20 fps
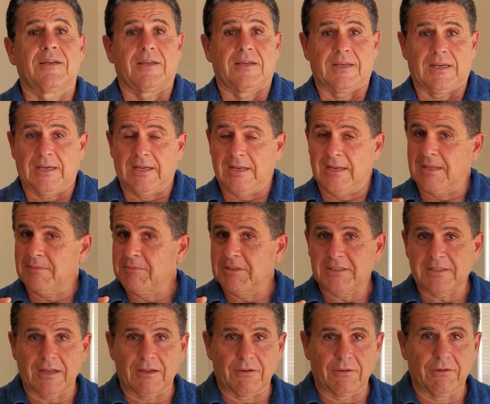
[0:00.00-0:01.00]
And let me
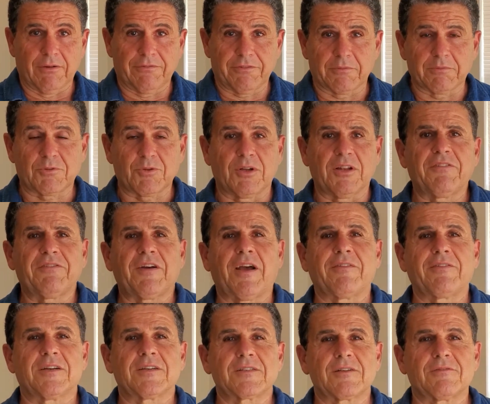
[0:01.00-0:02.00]
tell you, from
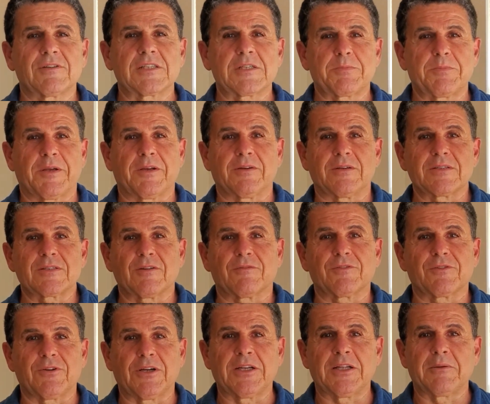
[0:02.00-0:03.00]
25 years of experience of
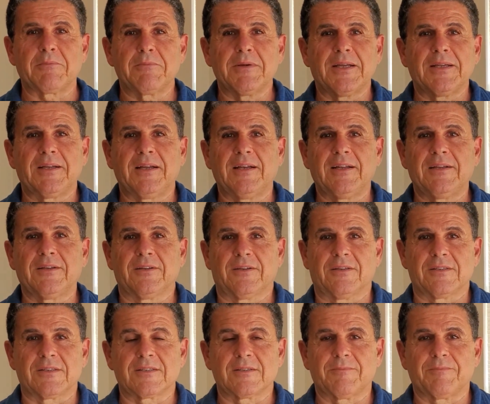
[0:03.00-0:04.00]
training many
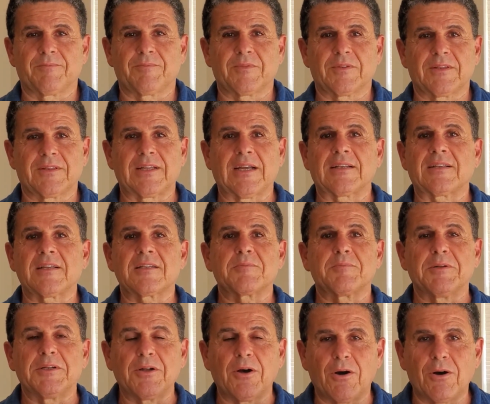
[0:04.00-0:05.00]
leaders, that has
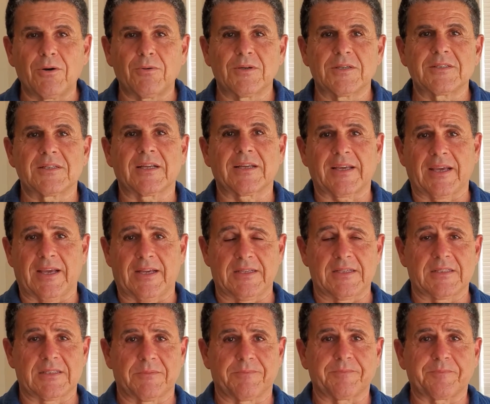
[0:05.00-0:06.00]
been always the
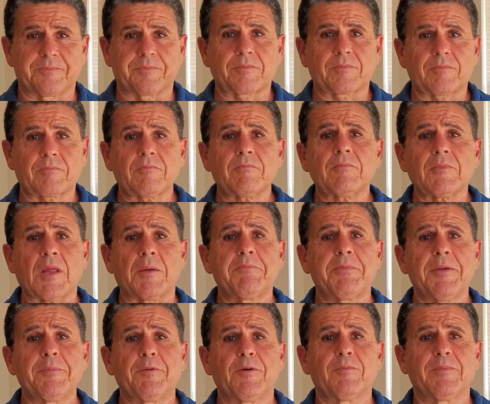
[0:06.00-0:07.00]
case.
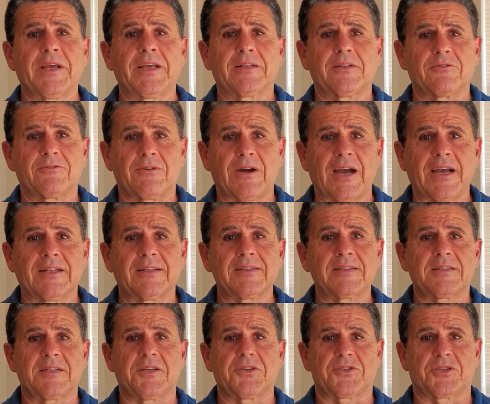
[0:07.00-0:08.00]
People make the right
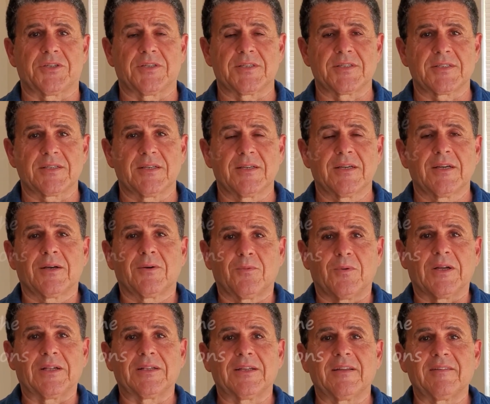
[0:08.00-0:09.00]
decisions
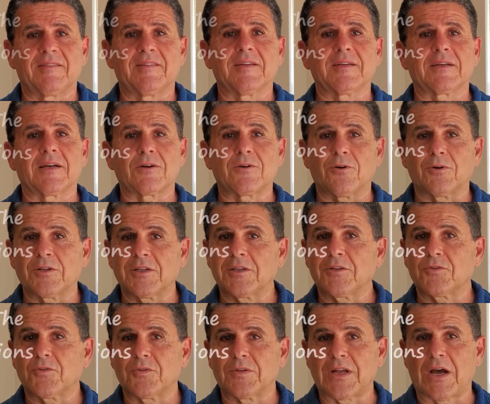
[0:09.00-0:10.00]
when they think according
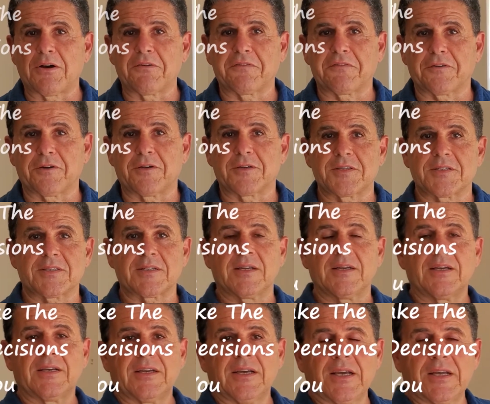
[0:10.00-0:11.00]
to now first
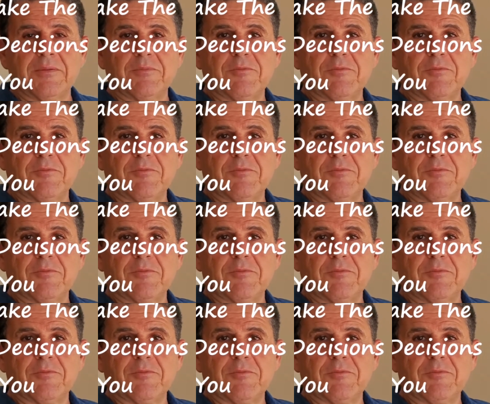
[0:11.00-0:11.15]
and